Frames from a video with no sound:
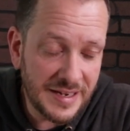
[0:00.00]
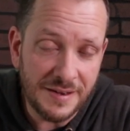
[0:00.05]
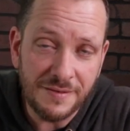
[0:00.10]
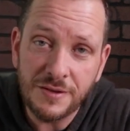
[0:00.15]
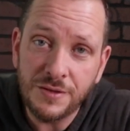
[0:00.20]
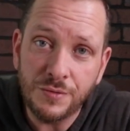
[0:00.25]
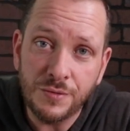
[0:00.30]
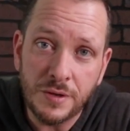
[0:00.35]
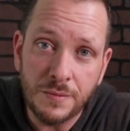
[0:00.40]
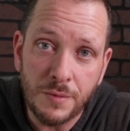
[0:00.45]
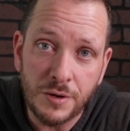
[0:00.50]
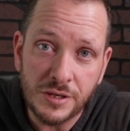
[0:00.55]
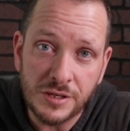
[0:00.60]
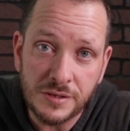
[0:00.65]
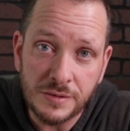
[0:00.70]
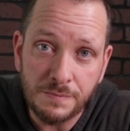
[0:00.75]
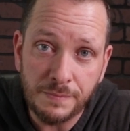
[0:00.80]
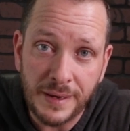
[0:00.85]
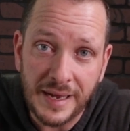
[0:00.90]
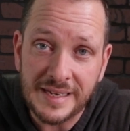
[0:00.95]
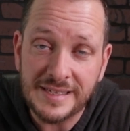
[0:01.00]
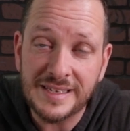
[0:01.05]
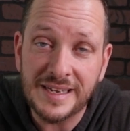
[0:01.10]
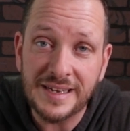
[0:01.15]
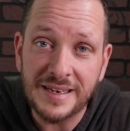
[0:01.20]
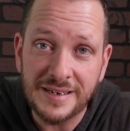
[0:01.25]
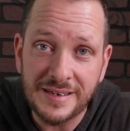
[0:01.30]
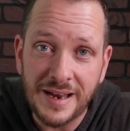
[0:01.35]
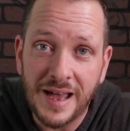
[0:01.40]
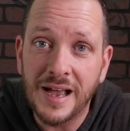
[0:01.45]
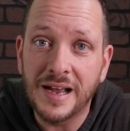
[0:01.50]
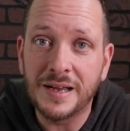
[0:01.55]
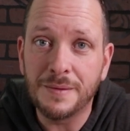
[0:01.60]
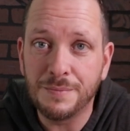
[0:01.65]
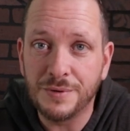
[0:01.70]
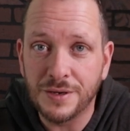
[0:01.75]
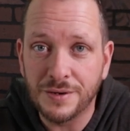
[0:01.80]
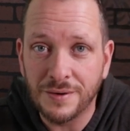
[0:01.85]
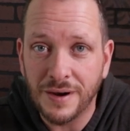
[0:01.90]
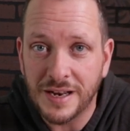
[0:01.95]
even through the most basic
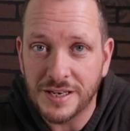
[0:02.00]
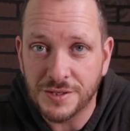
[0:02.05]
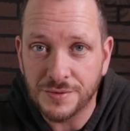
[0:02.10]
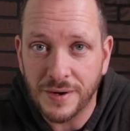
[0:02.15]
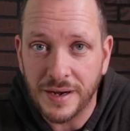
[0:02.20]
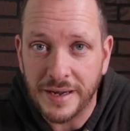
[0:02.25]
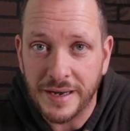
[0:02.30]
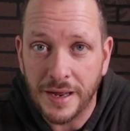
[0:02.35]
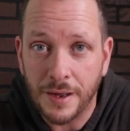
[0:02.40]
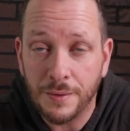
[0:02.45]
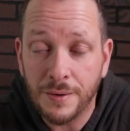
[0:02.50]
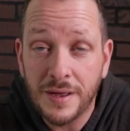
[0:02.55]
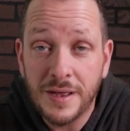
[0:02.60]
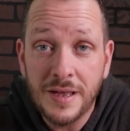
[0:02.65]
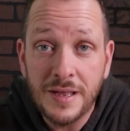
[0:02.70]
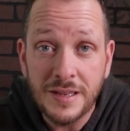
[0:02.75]
non-computerized radio.